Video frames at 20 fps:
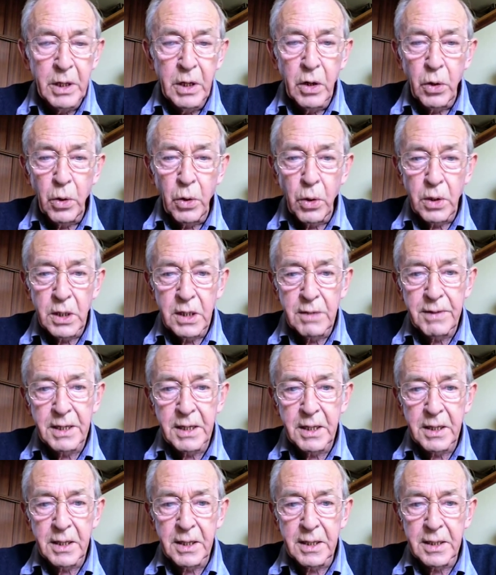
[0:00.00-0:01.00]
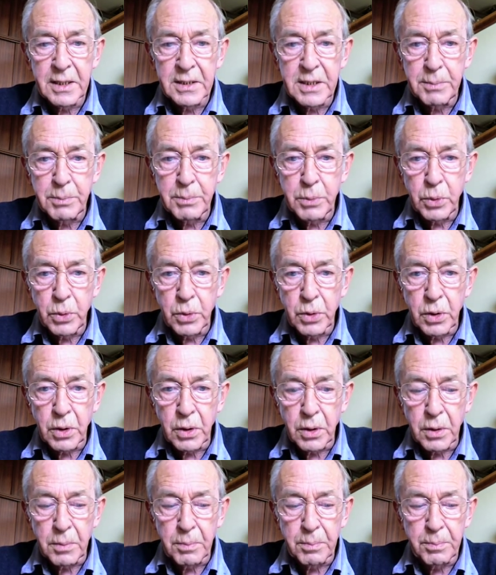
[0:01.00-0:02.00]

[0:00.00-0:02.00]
All living things are mortal.